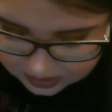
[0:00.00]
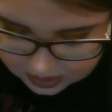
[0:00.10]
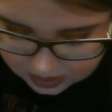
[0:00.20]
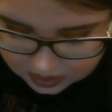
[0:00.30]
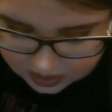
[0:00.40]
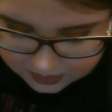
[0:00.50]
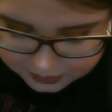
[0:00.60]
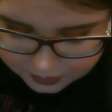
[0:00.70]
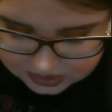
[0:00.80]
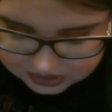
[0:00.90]

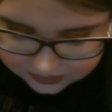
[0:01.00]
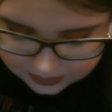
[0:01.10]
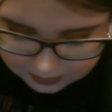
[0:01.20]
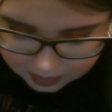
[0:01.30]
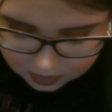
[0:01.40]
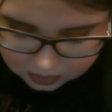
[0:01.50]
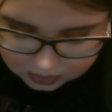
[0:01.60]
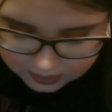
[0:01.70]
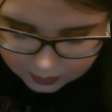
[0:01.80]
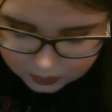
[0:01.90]
the rest of them are
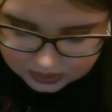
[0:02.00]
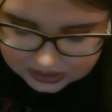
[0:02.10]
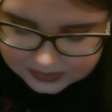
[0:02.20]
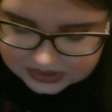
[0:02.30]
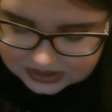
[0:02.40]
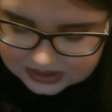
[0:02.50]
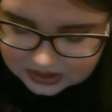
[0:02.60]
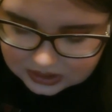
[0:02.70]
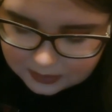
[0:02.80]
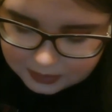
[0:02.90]
liquid lipsticks
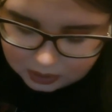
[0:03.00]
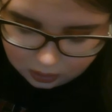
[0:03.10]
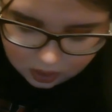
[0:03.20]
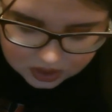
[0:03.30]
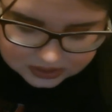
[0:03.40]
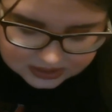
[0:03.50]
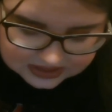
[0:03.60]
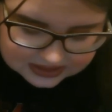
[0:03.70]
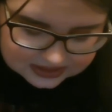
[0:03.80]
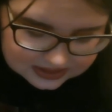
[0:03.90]
and lip
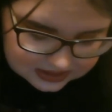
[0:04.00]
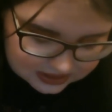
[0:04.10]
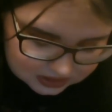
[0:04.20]
glosses.